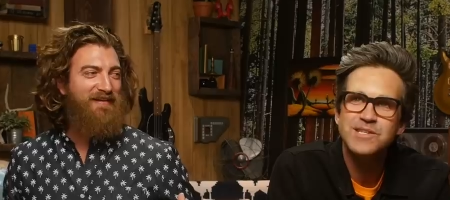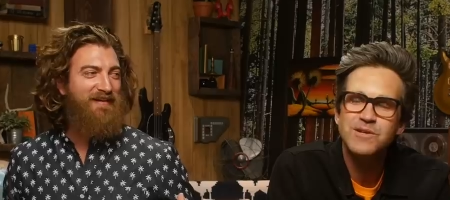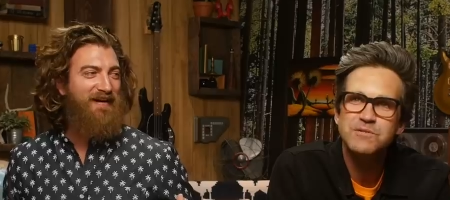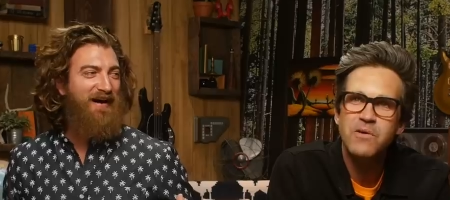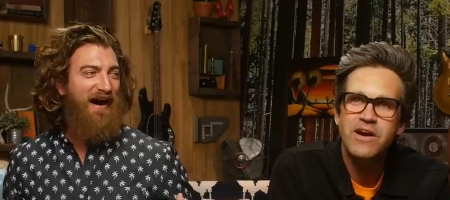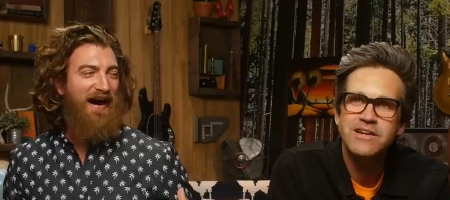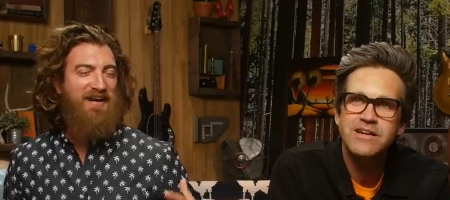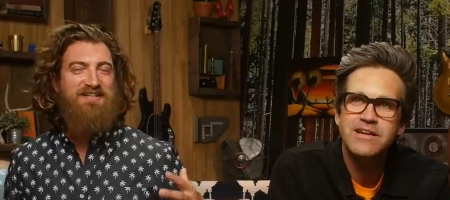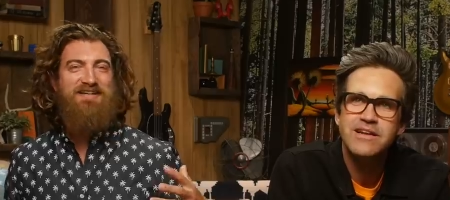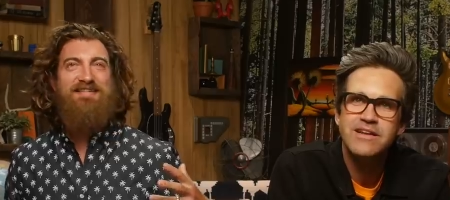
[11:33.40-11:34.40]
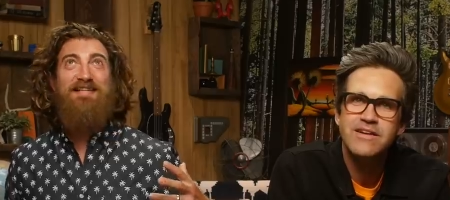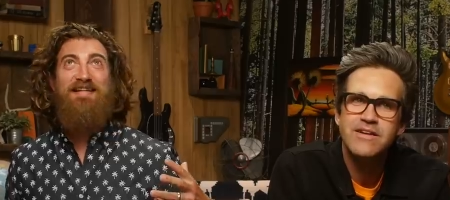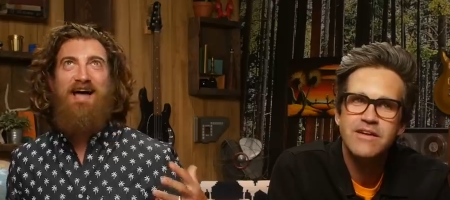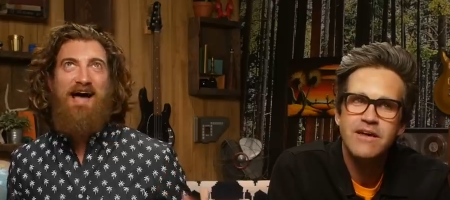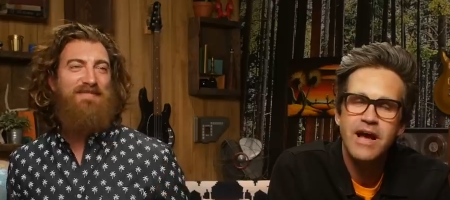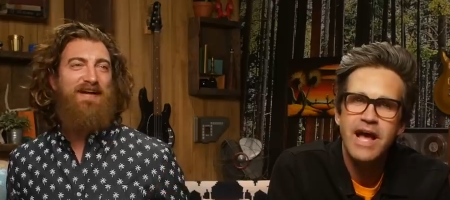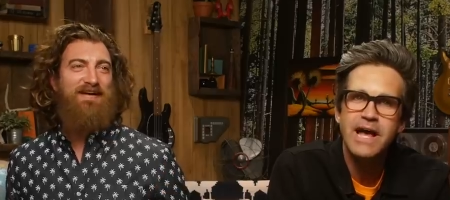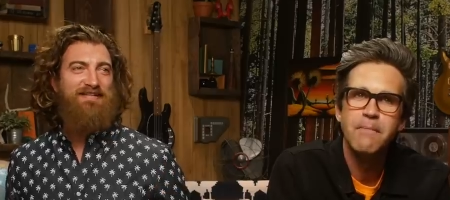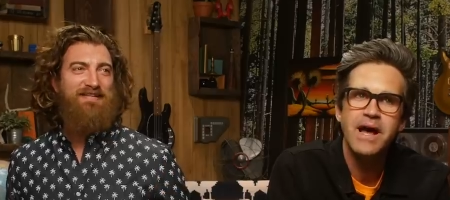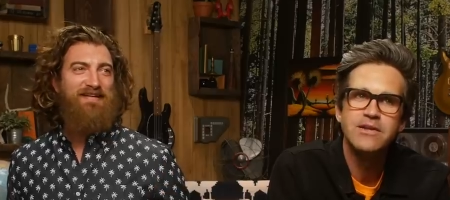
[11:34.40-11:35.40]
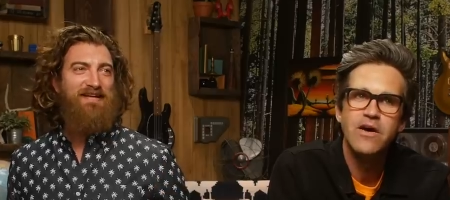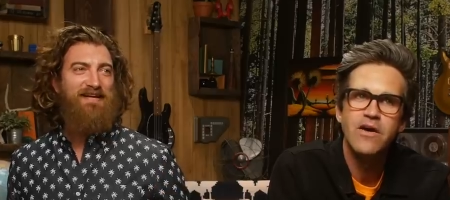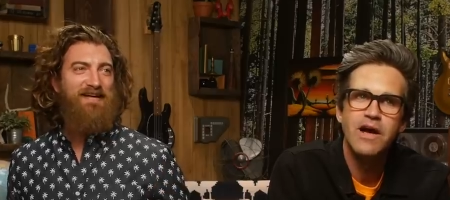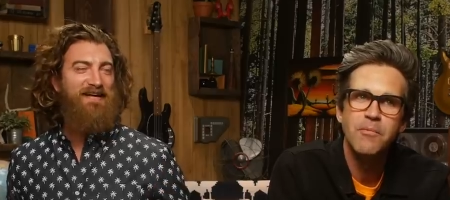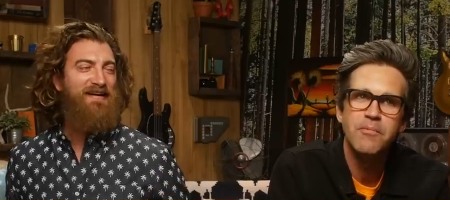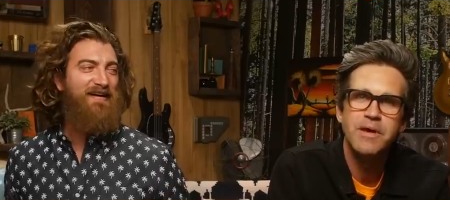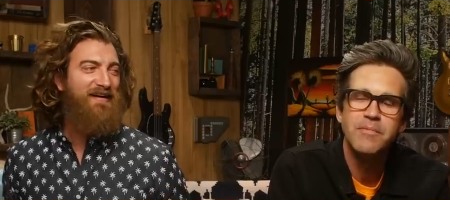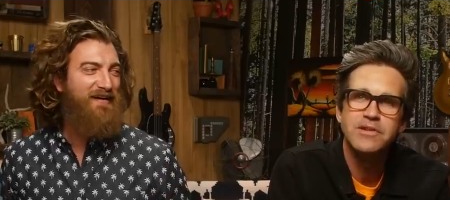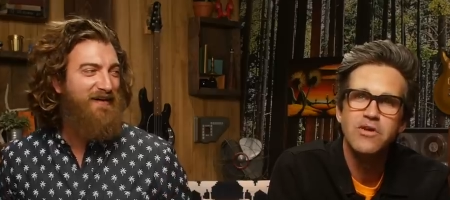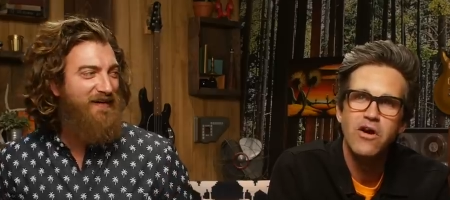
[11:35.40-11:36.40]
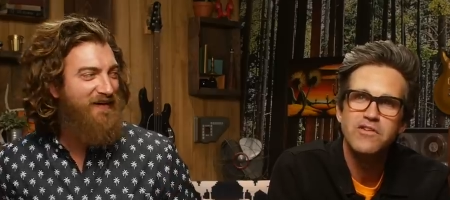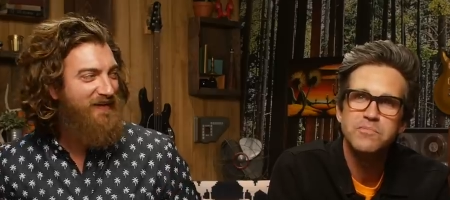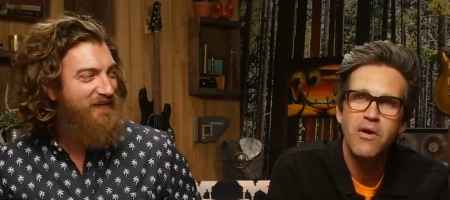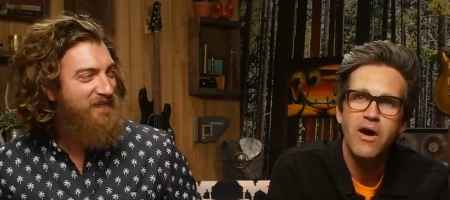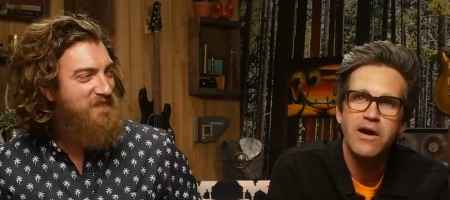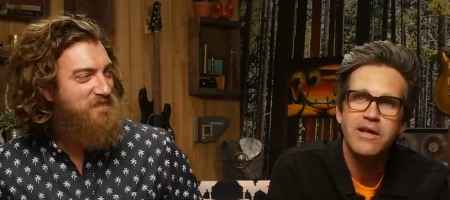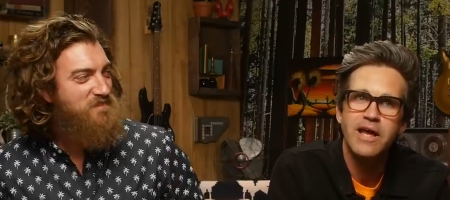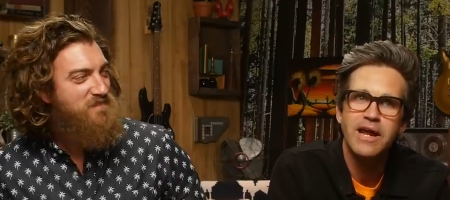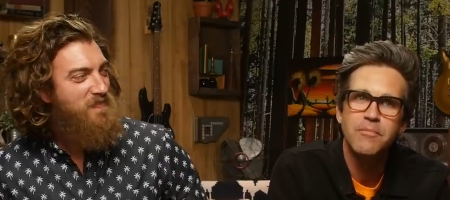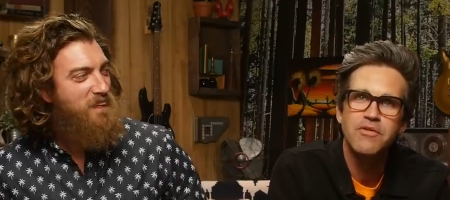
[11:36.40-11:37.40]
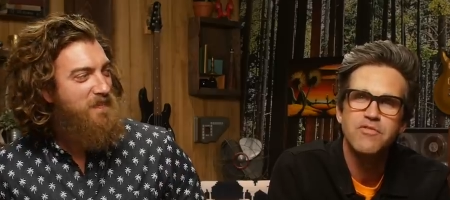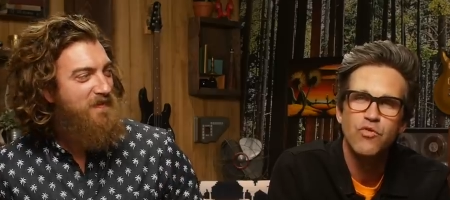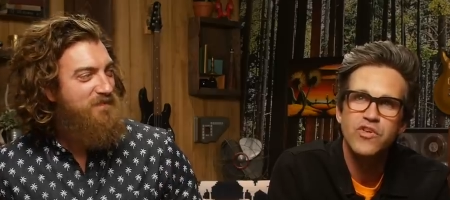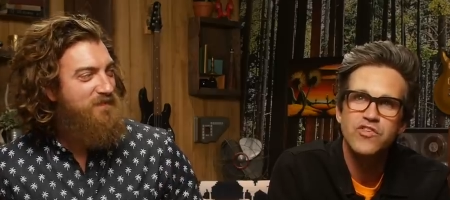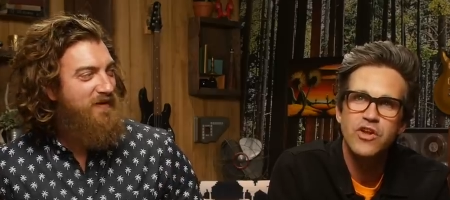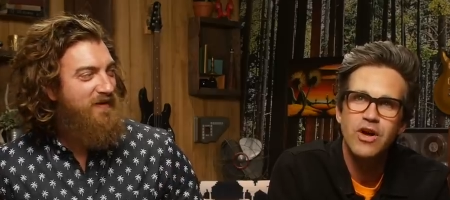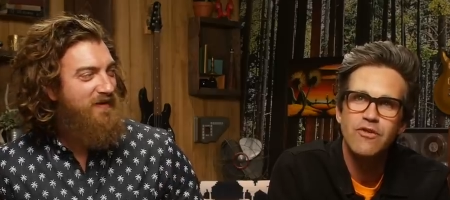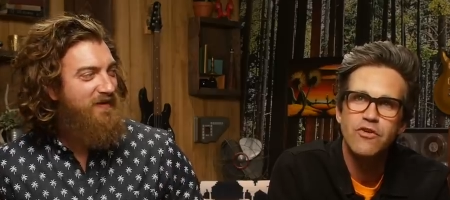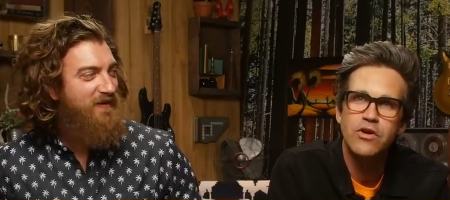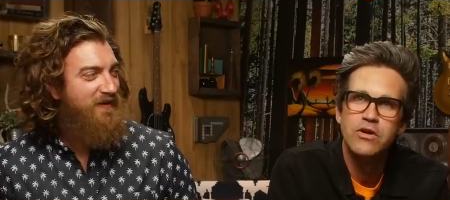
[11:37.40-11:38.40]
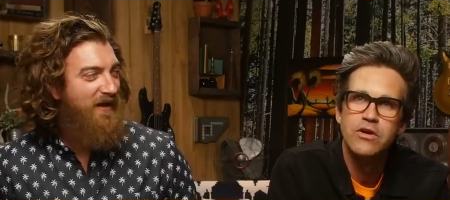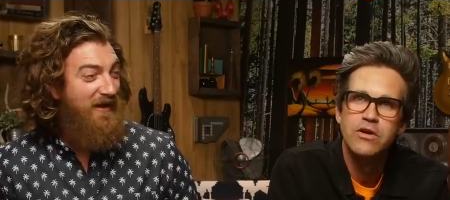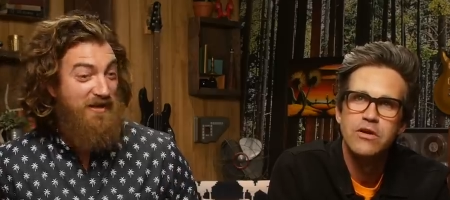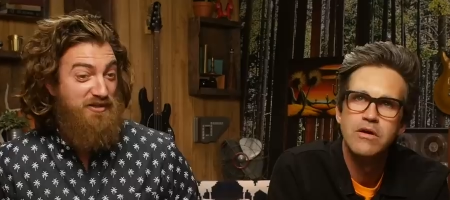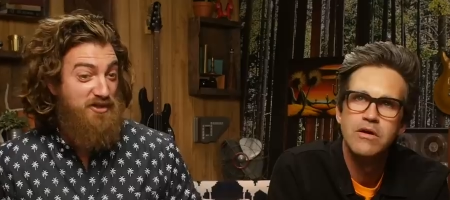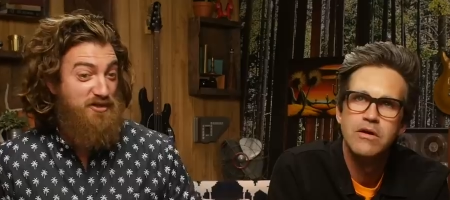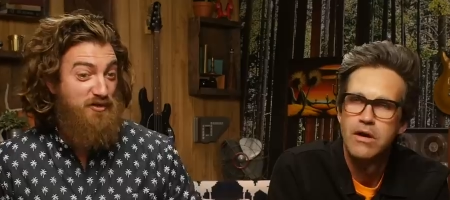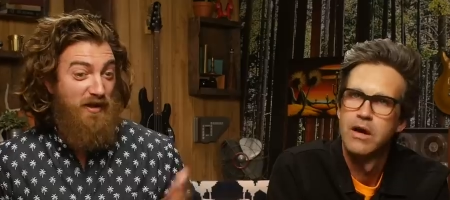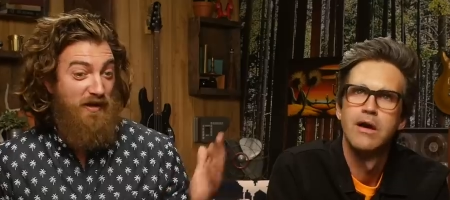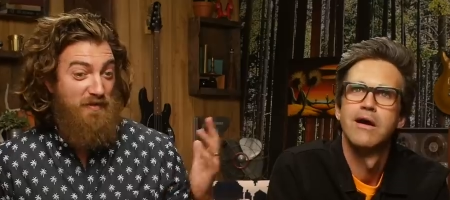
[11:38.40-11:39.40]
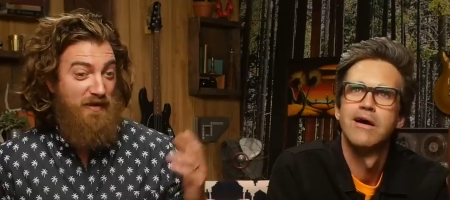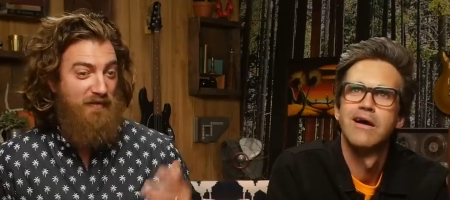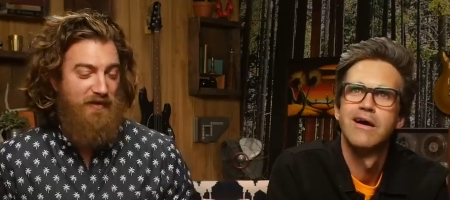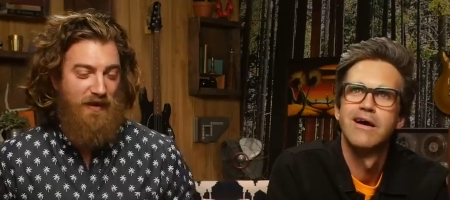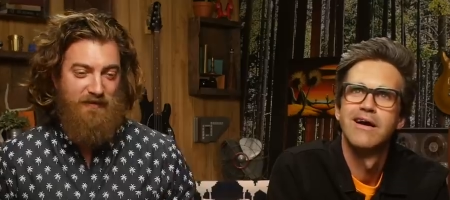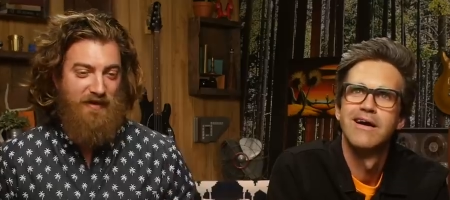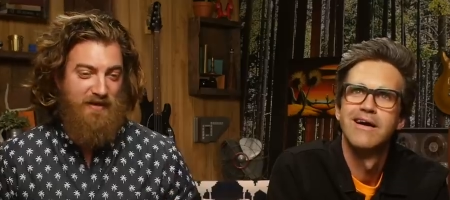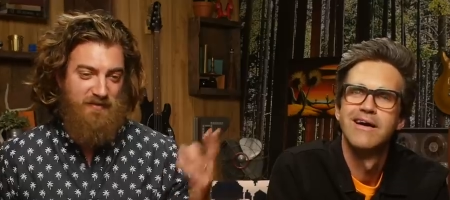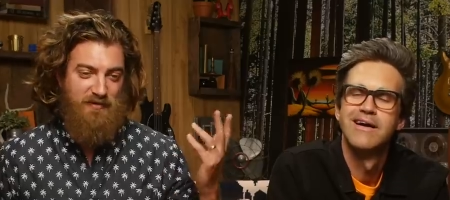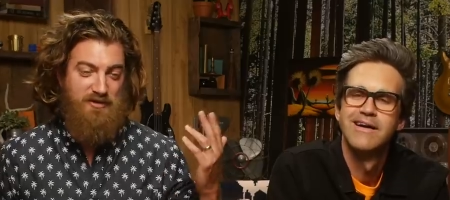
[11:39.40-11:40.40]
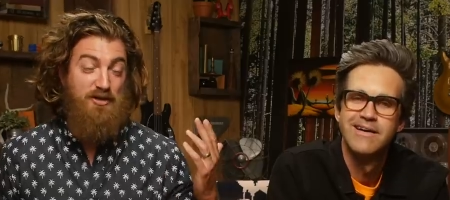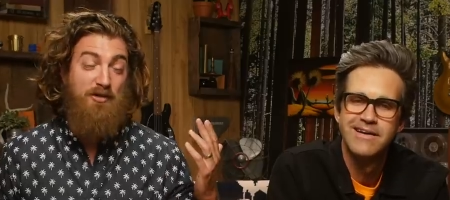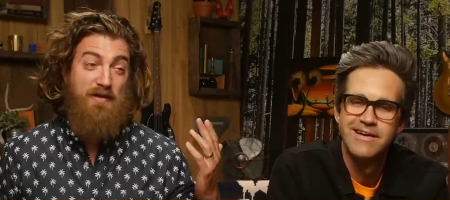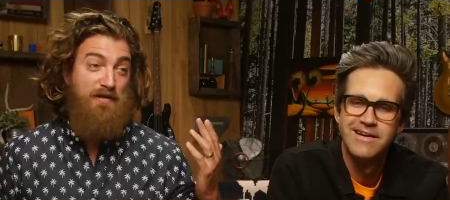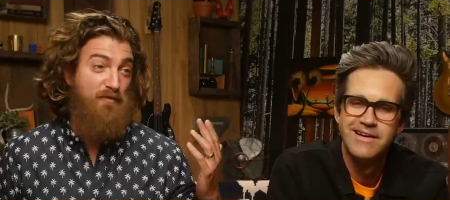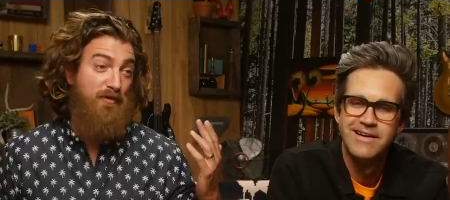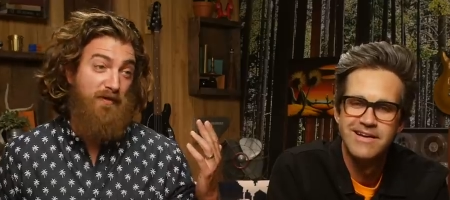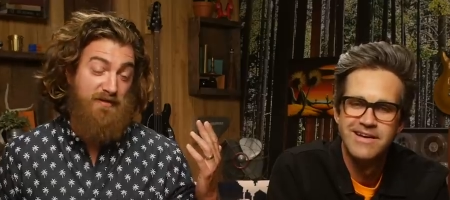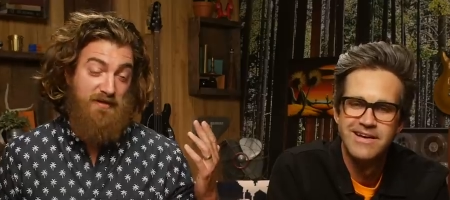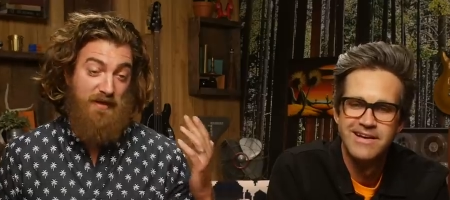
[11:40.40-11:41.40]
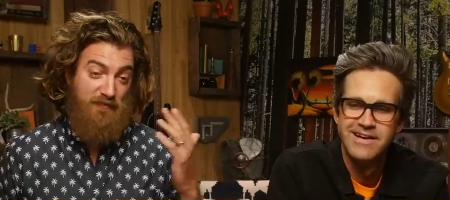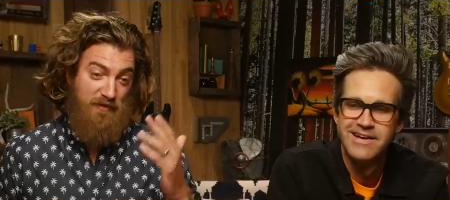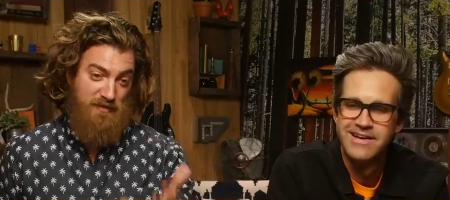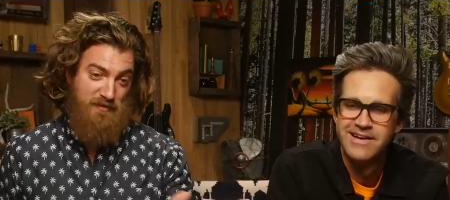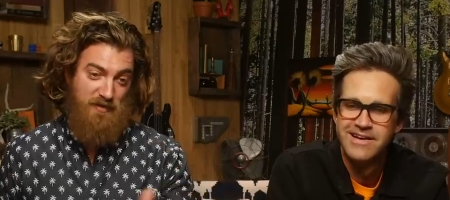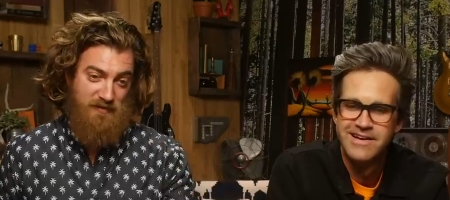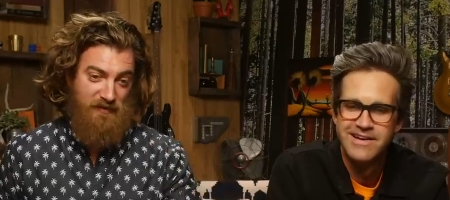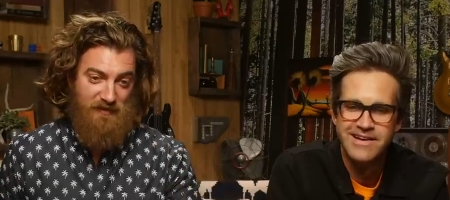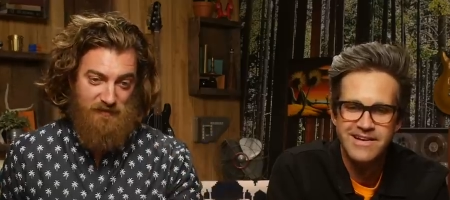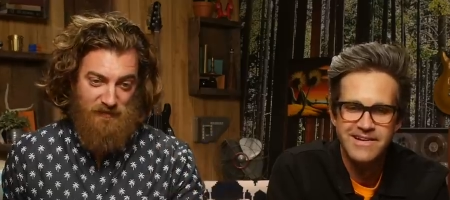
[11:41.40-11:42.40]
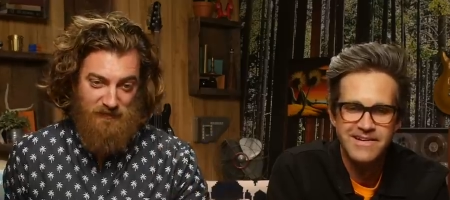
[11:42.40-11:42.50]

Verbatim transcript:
Speaker 1: so smart. I just love it. Hey, my dog, I'm gonna make my dogs bark and I'm gonna voice it over.
Speaker 2: And they just do it. I mean, okay, that there's so many more where this came from. Let's watch the next